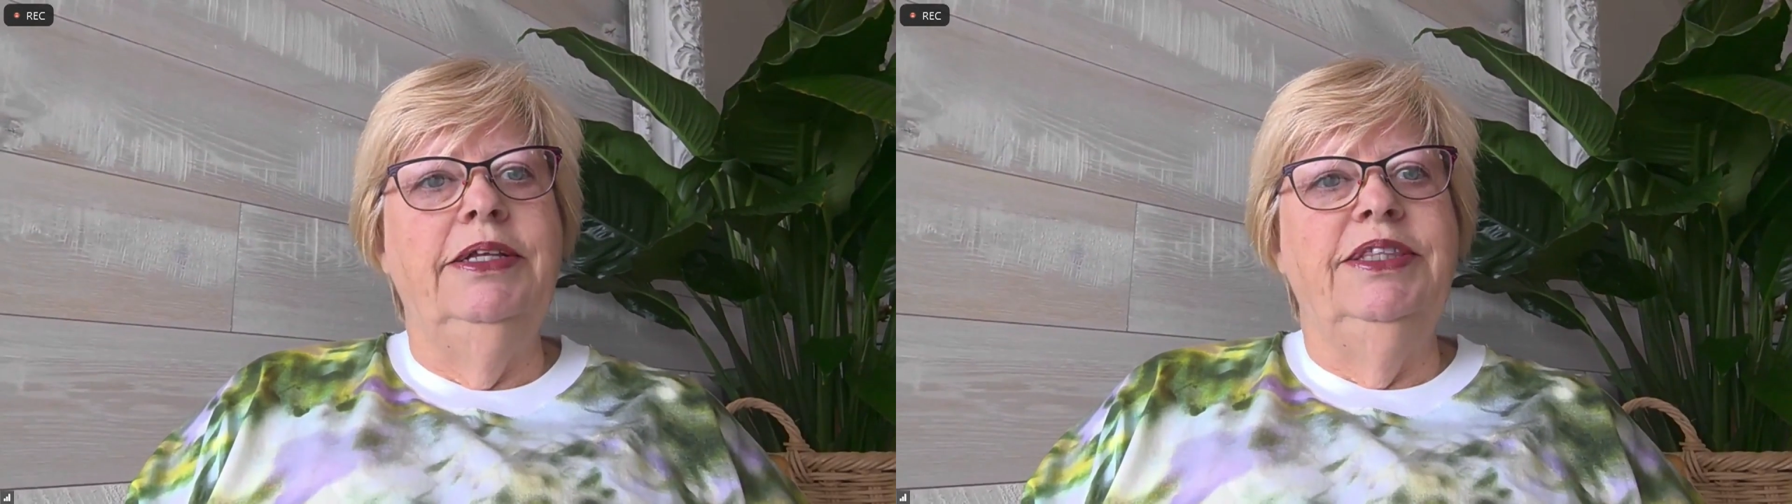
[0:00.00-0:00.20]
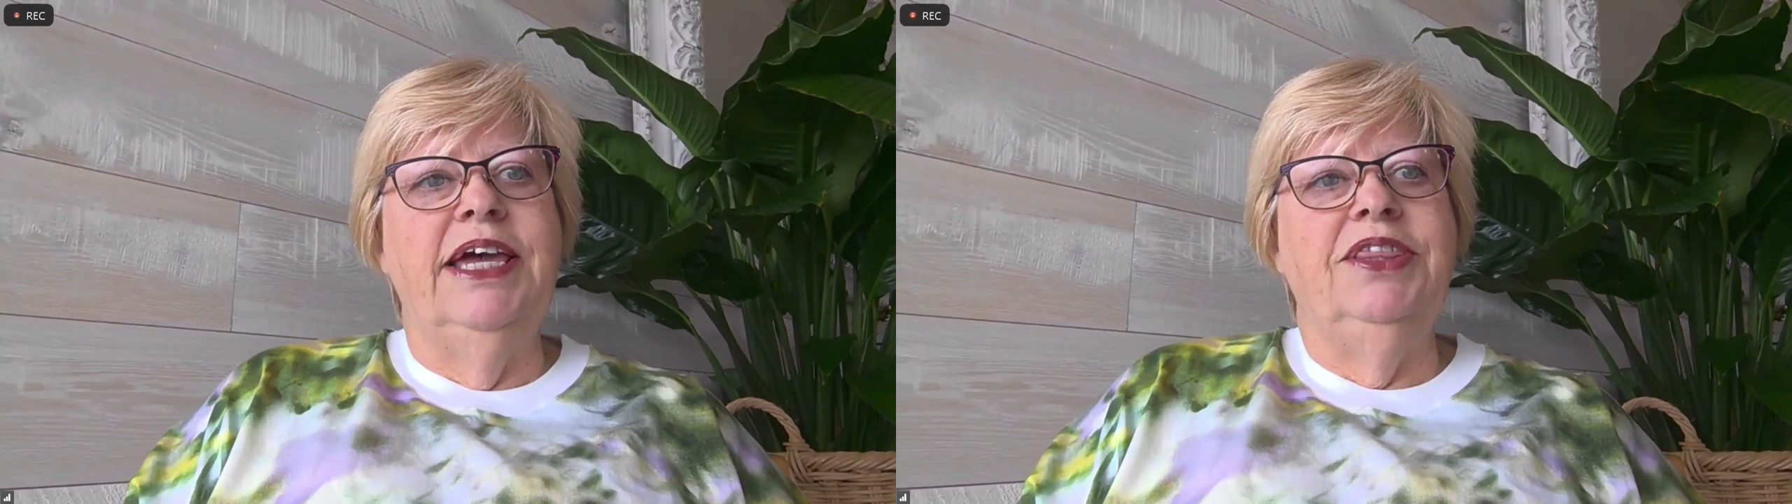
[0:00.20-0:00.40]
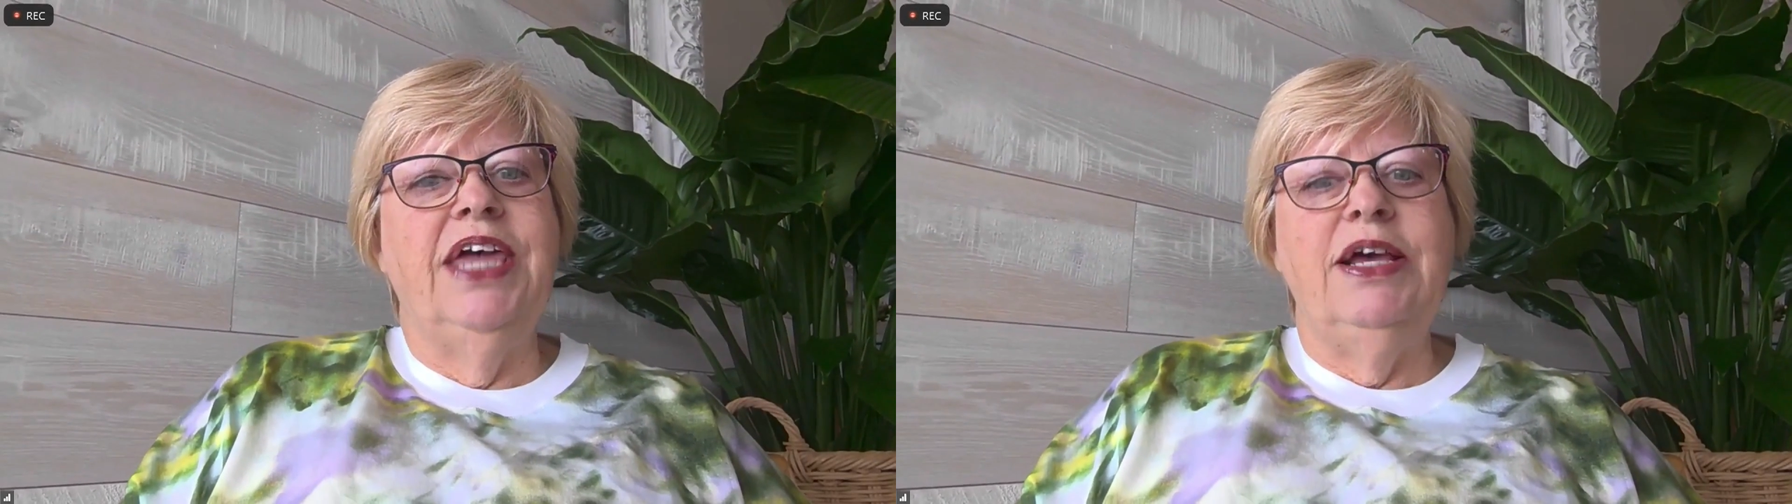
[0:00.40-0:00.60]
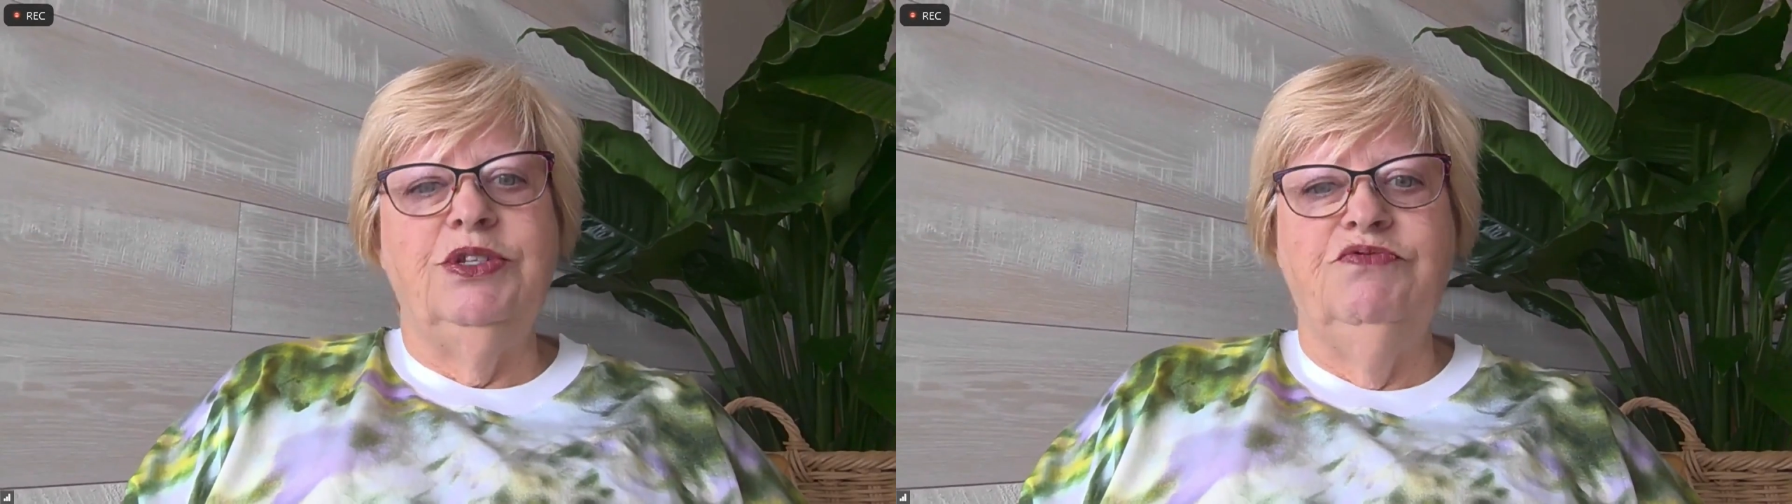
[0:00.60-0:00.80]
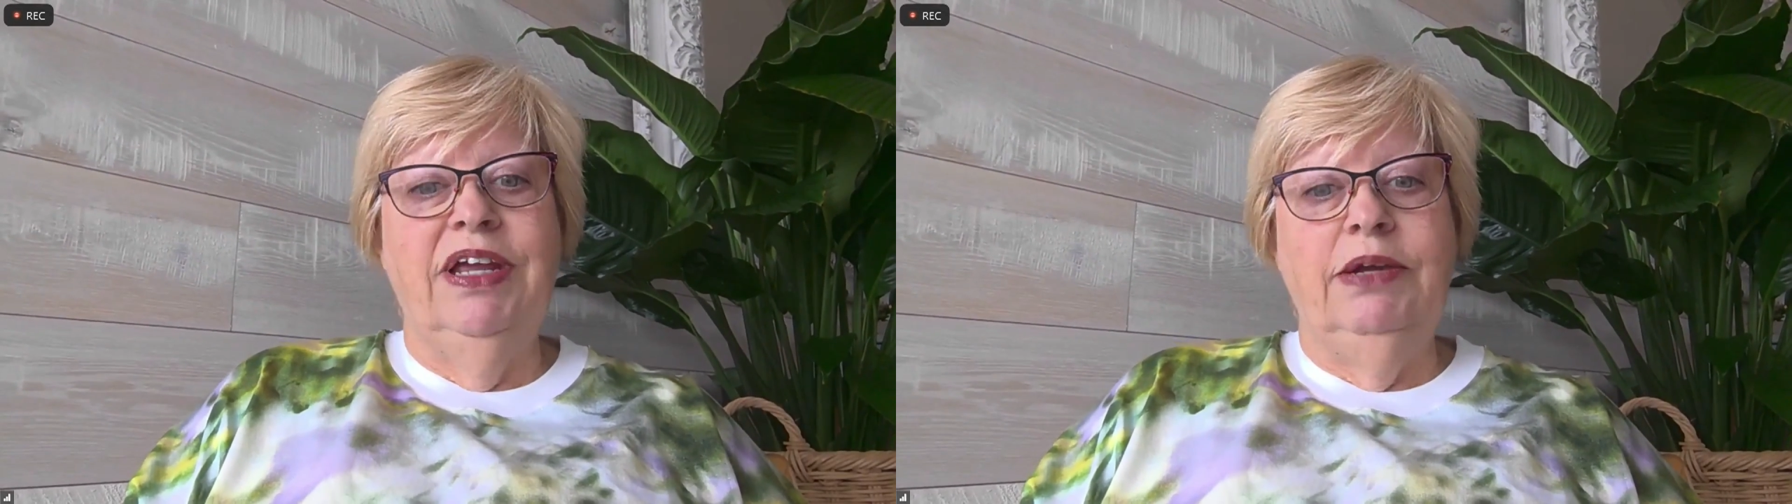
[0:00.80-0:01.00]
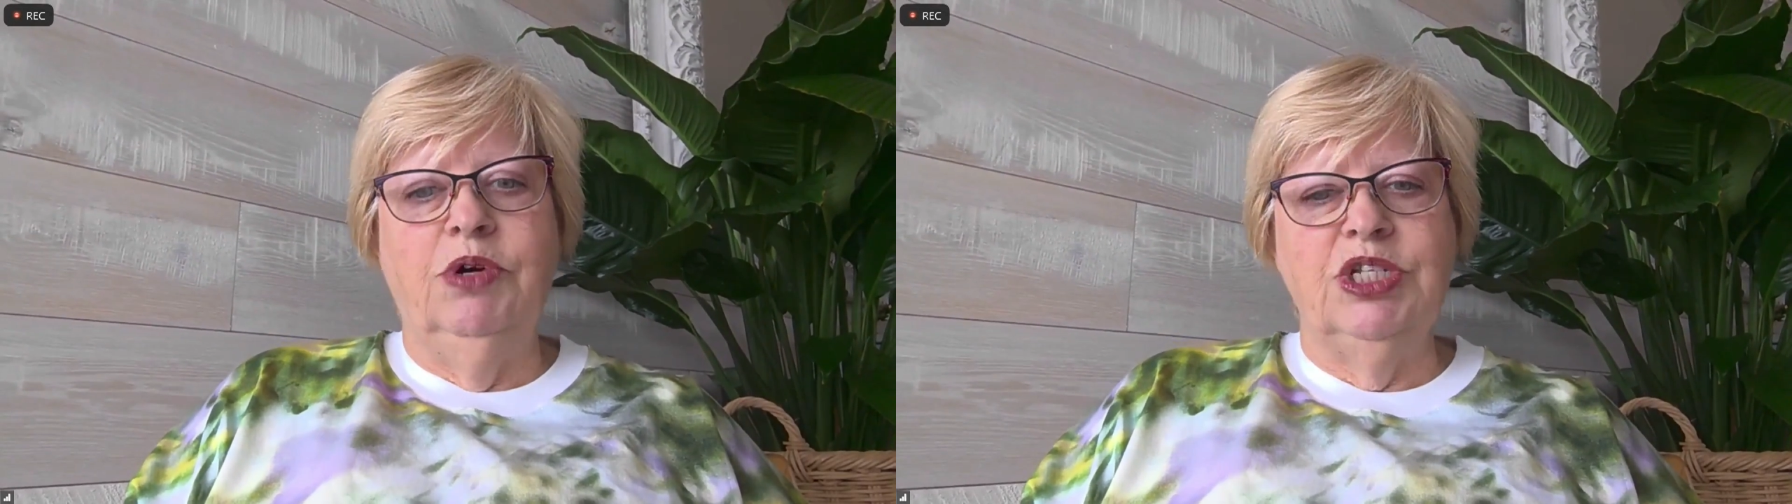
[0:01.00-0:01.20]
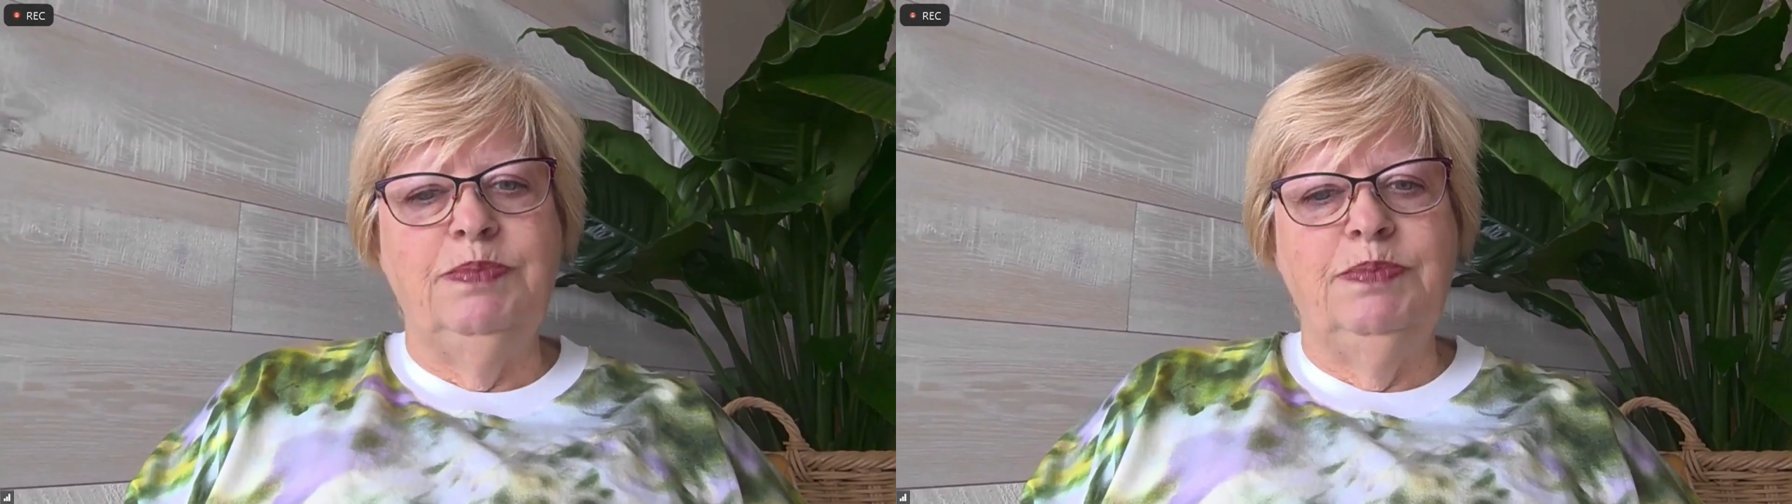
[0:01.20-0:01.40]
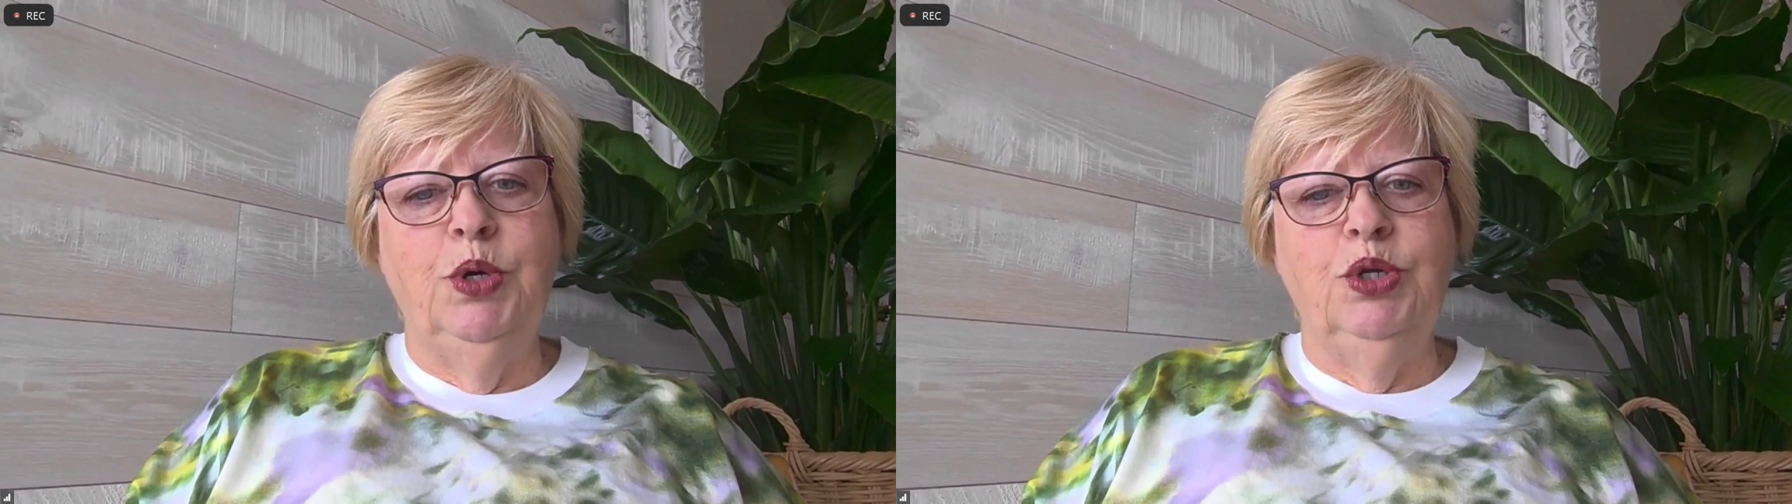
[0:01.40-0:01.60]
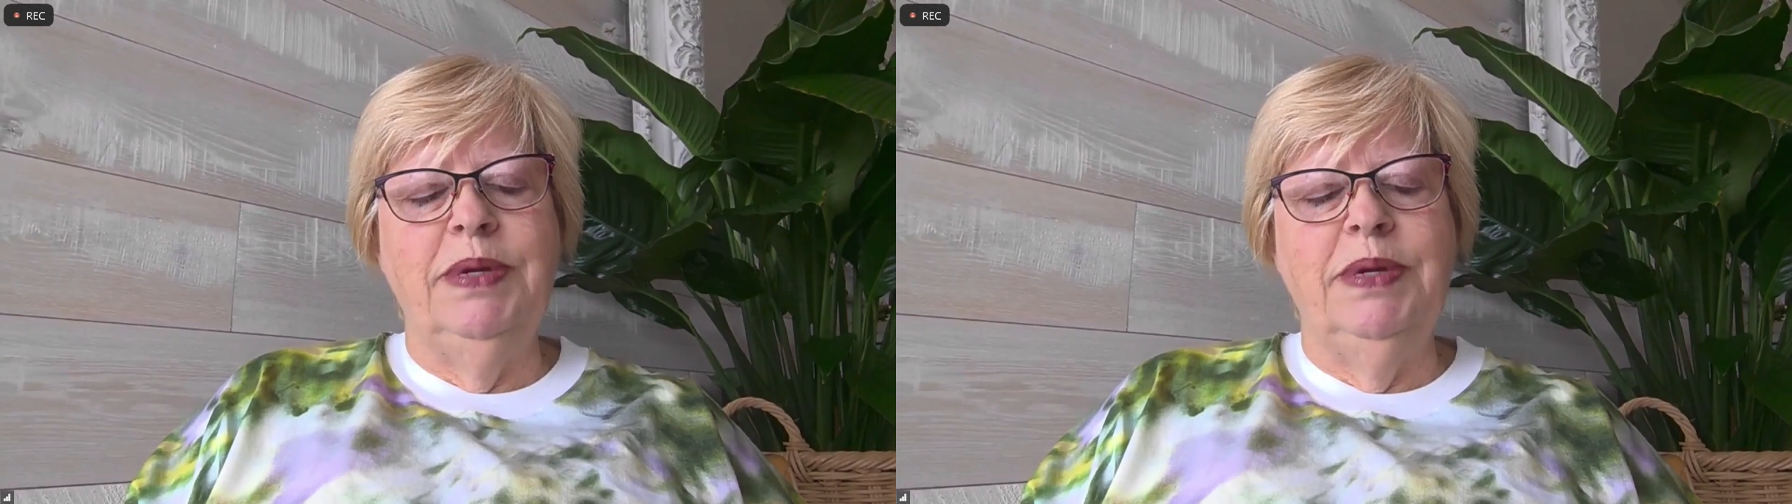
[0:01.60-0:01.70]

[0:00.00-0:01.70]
that's really what spurred